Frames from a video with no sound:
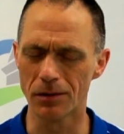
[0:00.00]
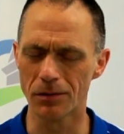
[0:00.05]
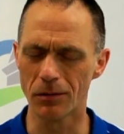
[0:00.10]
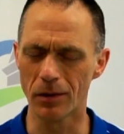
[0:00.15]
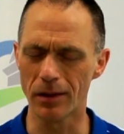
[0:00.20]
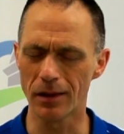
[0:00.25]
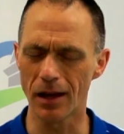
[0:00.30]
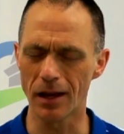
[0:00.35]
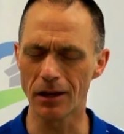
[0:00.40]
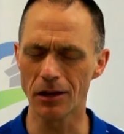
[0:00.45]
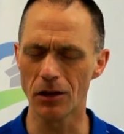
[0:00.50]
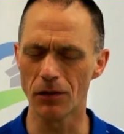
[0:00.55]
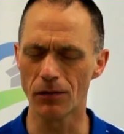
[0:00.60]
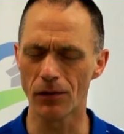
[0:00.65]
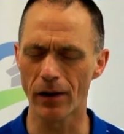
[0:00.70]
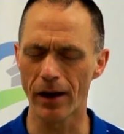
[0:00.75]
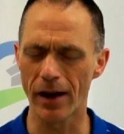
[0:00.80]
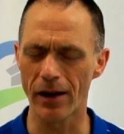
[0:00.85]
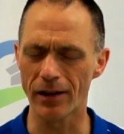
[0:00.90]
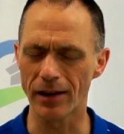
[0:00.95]
We thank you
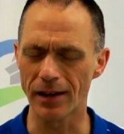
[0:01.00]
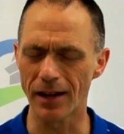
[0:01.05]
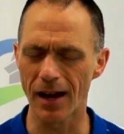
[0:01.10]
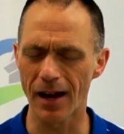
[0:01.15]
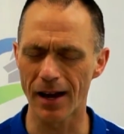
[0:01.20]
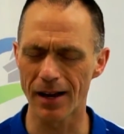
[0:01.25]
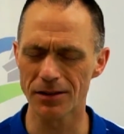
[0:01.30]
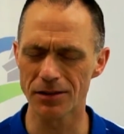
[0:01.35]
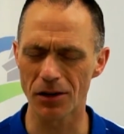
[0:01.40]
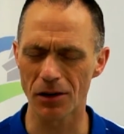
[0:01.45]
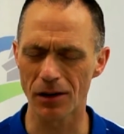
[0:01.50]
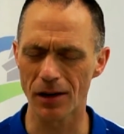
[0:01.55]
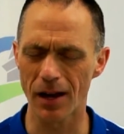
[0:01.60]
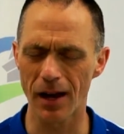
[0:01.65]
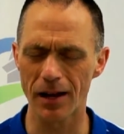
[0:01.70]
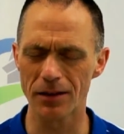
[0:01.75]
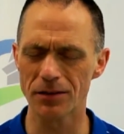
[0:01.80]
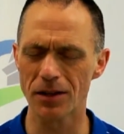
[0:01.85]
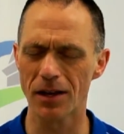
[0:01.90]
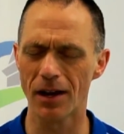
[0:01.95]
for how it guides our lives.